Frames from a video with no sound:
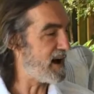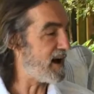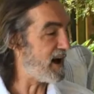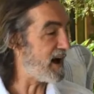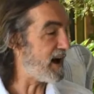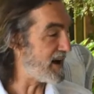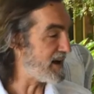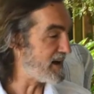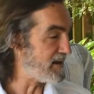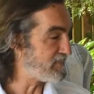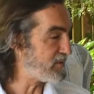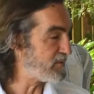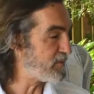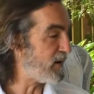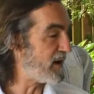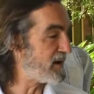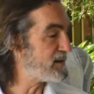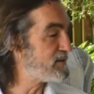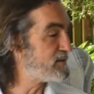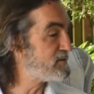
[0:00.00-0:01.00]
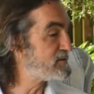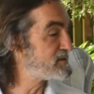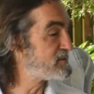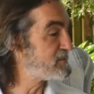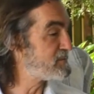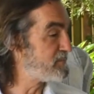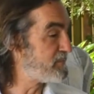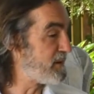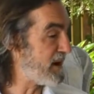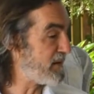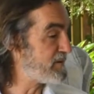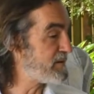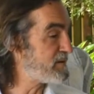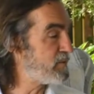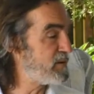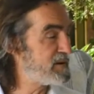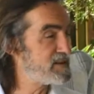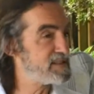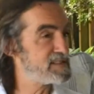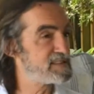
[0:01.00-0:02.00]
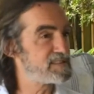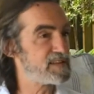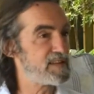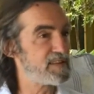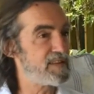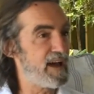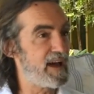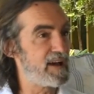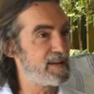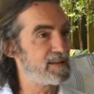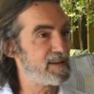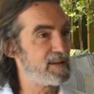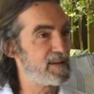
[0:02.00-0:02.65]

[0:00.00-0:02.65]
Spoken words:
I am the one who is bearing witness to that.